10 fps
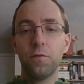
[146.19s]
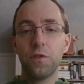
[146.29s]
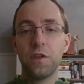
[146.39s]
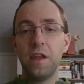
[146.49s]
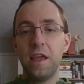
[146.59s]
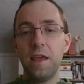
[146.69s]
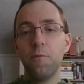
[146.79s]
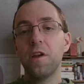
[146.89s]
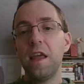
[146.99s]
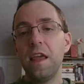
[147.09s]
with the name
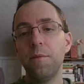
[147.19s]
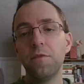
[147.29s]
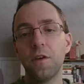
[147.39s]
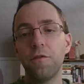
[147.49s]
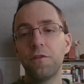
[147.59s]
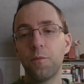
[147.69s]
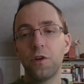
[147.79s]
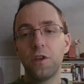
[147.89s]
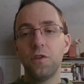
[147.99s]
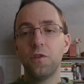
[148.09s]
or names of someone